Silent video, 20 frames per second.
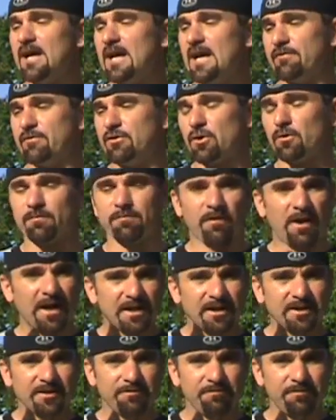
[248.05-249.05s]
If you're
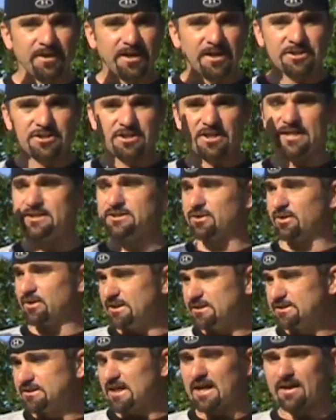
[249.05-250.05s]
fighting a fish and he's on
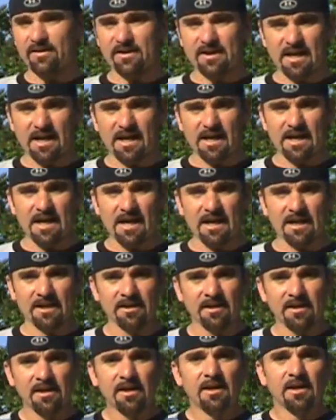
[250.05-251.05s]
this side of the
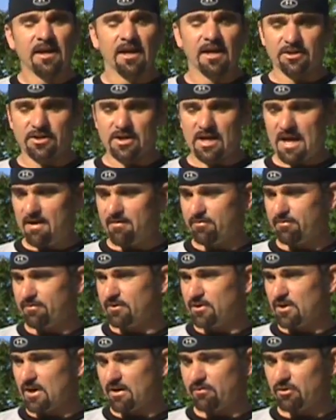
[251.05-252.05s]
kayak and you have
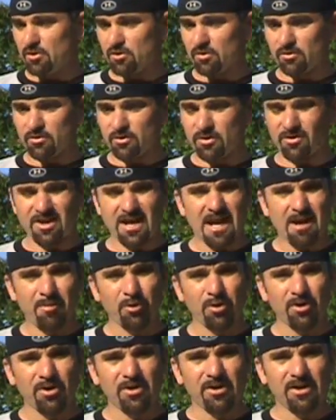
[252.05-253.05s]
your
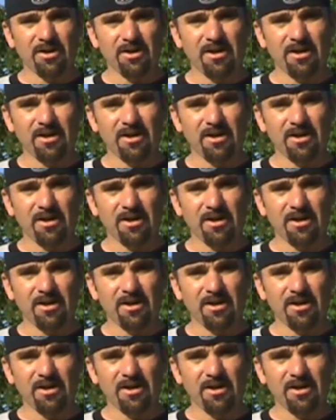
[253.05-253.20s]
camera